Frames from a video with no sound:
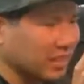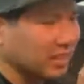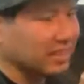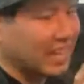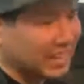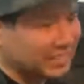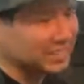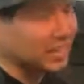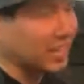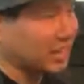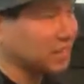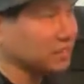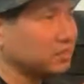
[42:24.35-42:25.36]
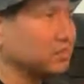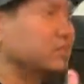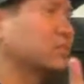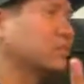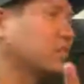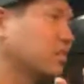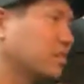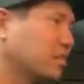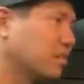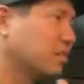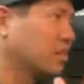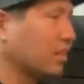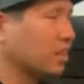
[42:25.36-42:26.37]
that size
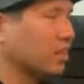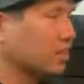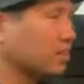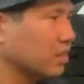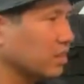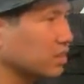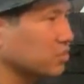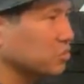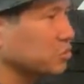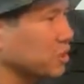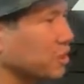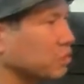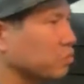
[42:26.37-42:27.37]
that can do that.